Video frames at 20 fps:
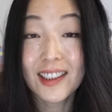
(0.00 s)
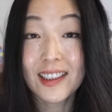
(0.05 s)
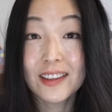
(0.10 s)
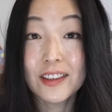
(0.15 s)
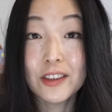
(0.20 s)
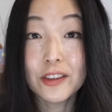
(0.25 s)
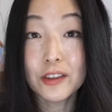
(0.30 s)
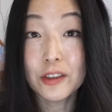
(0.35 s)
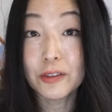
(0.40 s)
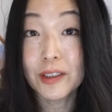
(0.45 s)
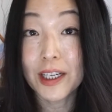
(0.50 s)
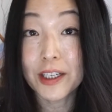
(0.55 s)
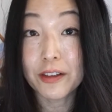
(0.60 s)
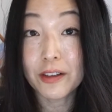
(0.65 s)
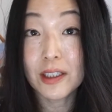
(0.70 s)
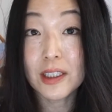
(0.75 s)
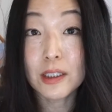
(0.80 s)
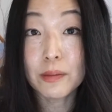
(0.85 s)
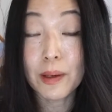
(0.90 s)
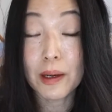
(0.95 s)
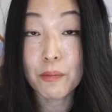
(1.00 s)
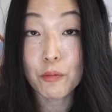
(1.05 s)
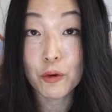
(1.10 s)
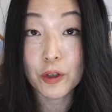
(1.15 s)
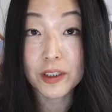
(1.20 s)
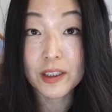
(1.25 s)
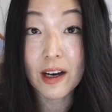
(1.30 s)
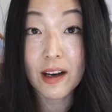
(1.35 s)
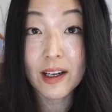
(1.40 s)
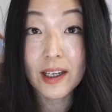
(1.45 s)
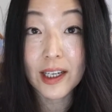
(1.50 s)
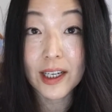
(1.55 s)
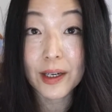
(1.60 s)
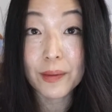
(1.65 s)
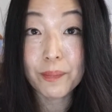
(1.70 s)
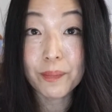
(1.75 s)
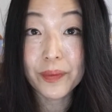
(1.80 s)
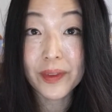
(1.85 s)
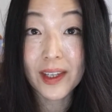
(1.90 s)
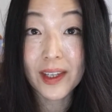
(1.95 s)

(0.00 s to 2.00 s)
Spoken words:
so that you can spend more time.